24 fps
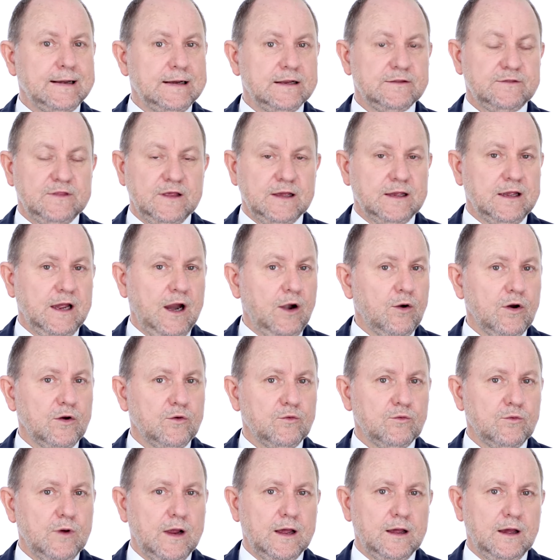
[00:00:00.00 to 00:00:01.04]
and at their
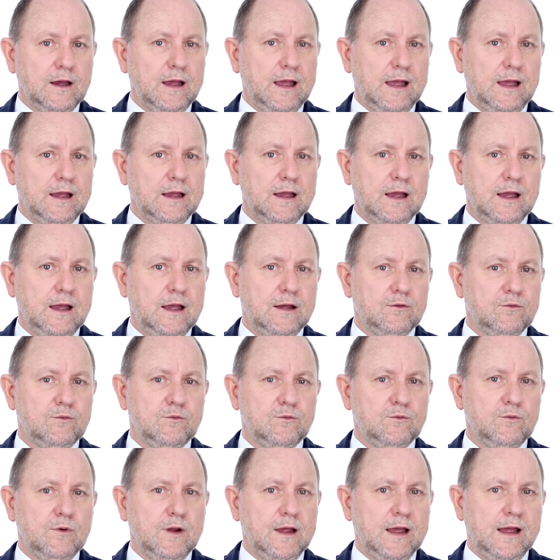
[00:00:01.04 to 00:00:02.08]
current
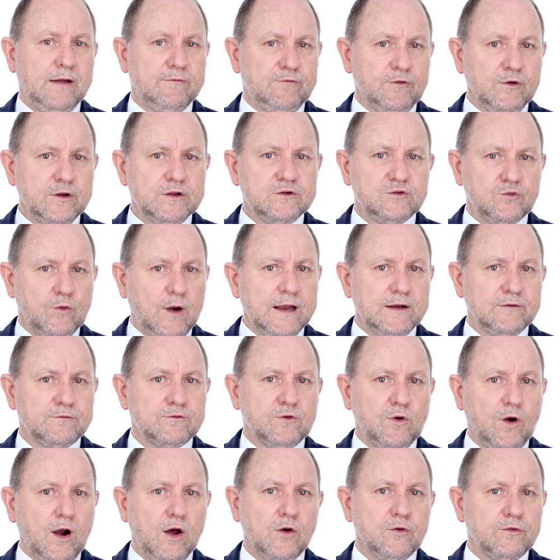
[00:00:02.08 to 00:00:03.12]
average rate of
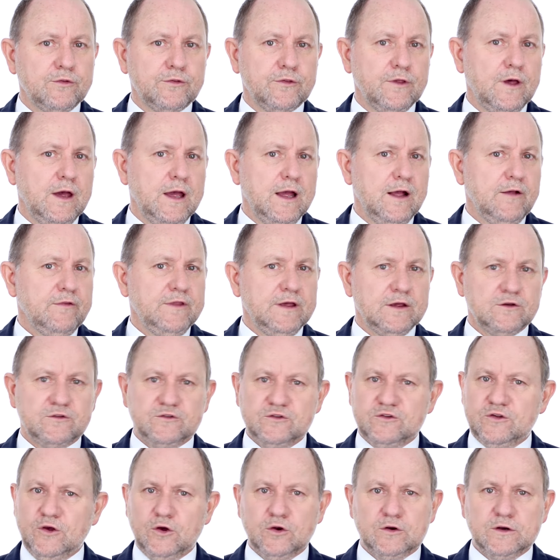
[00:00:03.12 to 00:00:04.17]
growth, they're
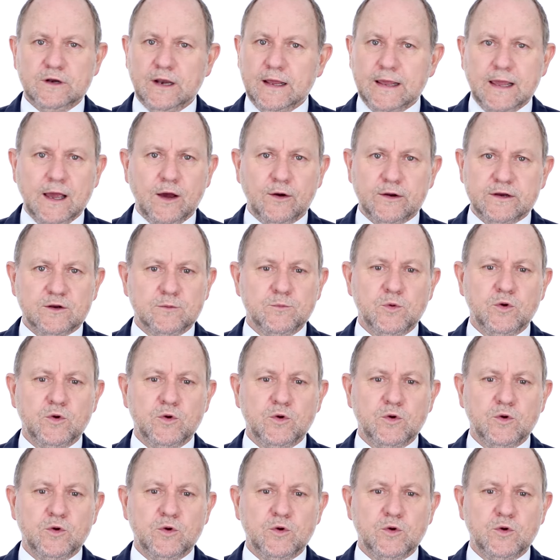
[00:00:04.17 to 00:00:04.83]
certainly going to